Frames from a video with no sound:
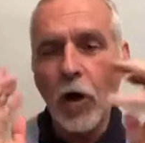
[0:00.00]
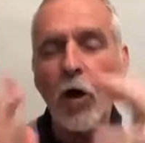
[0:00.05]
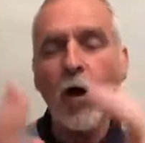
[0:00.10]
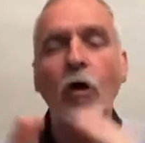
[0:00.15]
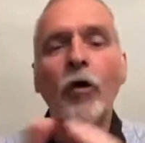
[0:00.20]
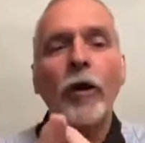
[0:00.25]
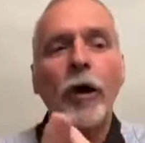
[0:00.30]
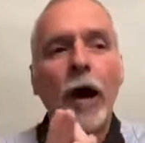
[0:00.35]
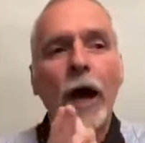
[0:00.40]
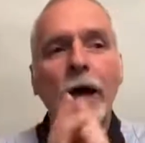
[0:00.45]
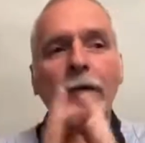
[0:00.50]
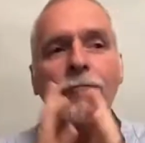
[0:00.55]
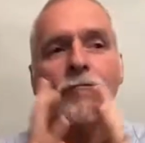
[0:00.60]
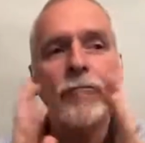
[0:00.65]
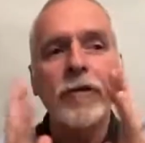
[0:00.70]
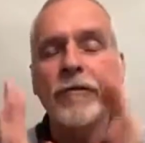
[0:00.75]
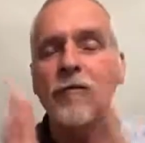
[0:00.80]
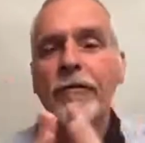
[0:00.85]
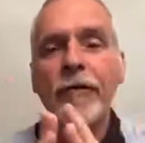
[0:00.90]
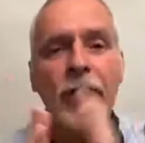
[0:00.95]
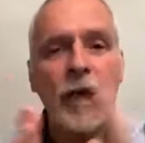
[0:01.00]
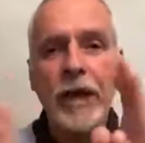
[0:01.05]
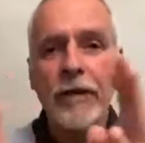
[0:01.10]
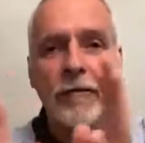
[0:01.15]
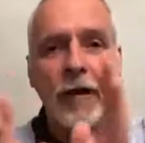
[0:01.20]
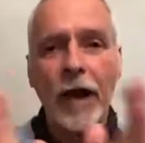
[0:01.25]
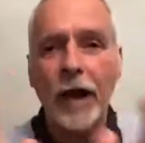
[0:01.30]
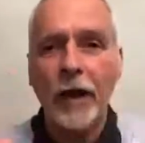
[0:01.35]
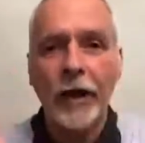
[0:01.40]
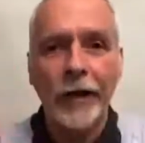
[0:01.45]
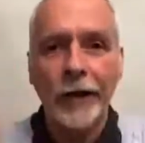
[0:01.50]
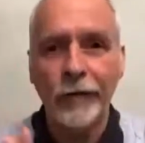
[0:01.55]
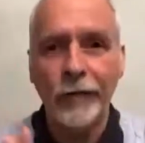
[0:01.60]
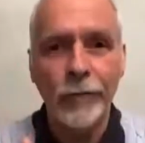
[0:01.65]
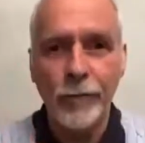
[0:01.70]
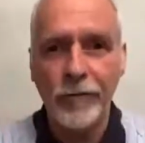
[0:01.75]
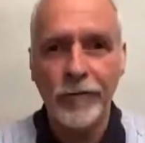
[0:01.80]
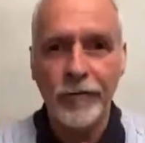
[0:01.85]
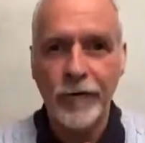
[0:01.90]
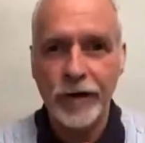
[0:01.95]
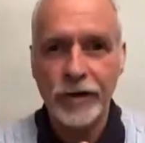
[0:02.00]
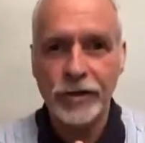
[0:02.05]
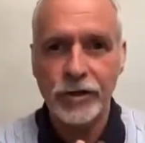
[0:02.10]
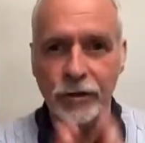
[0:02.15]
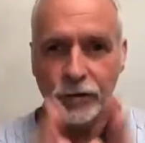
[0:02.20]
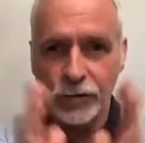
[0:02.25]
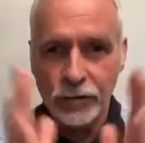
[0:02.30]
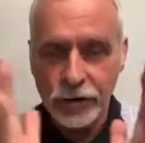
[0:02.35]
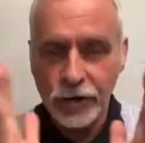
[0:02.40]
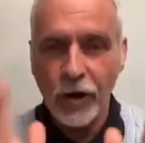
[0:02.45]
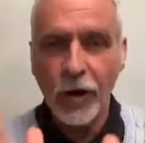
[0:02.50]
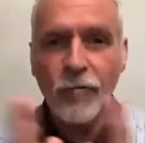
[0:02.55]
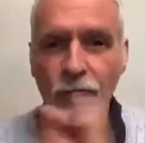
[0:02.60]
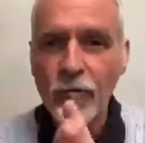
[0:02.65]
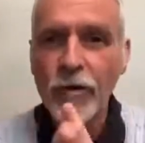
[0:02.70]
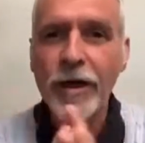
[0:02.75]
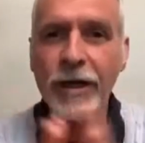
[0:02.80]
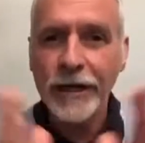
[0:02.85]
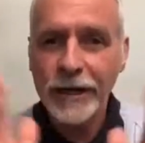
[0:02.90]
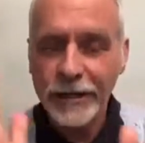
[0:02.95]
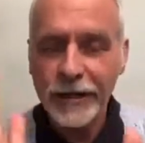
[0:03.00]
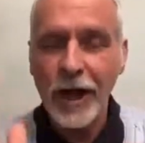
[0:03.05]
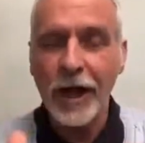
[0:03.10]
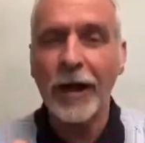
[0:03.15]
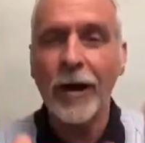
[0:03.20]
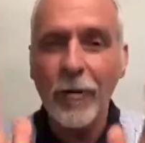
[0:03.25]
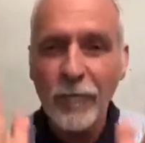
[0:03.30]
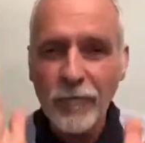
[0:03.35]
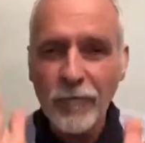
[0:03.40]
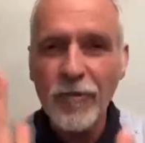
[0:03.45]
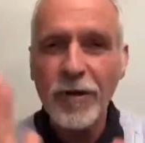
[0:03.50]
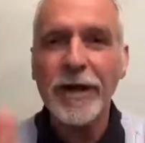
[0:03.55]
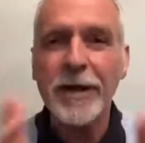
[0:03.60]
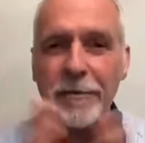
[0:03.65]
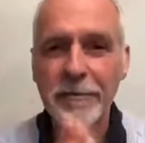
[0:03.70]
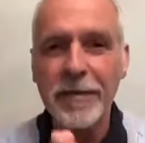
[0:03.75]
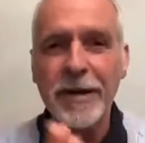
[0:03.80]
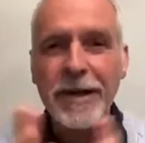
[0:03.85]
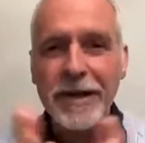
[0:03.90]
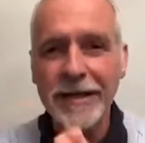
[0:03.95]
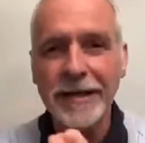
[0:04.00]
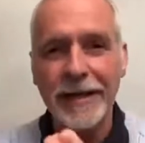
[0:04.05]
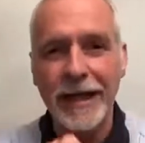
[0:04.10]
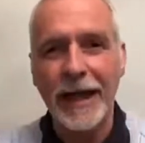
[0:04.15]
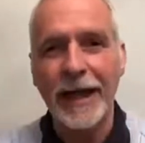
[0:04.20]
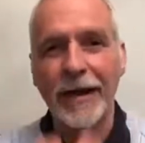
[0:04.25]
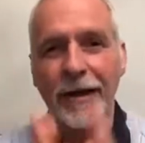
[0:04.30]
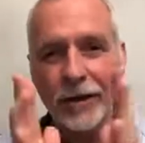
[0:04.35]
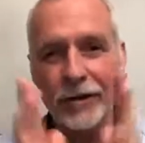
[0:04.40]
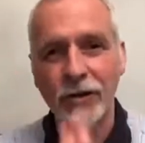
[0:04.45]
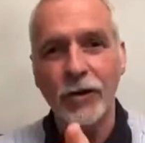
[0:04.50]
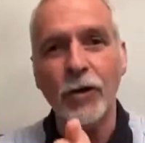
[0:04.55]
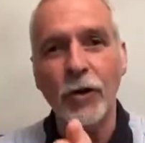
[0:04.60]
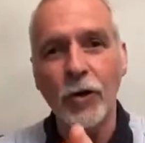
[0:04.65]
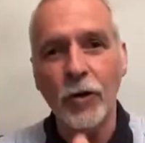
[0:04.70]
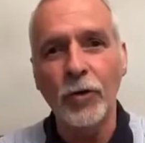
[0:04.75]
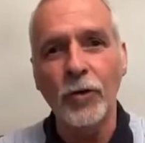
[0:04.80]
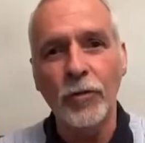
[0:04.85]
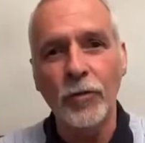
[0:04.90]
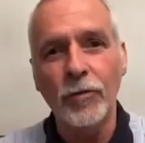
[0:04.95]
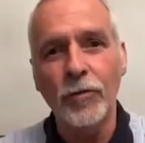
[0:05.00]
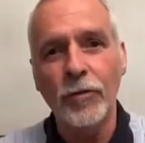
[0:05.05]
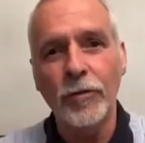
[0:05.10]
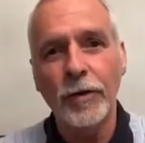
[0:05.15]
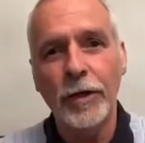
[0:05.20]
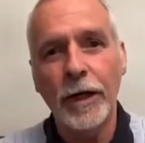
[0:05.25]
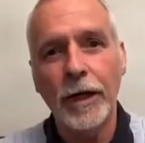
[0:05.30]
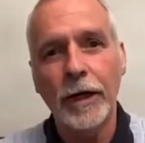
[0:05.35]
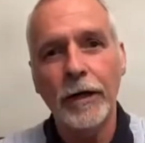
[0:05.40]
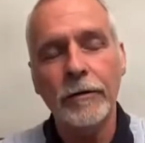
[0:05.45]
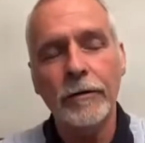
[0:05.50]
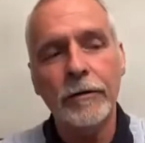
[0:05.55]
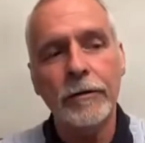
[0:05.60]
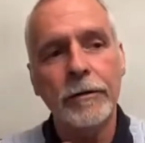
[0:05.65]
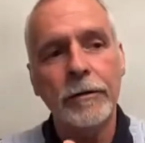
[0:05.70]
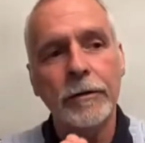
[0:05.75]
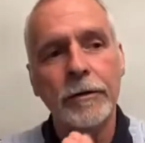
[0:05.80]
honour and revere our health professionals, and I really mean that, and I do, you know.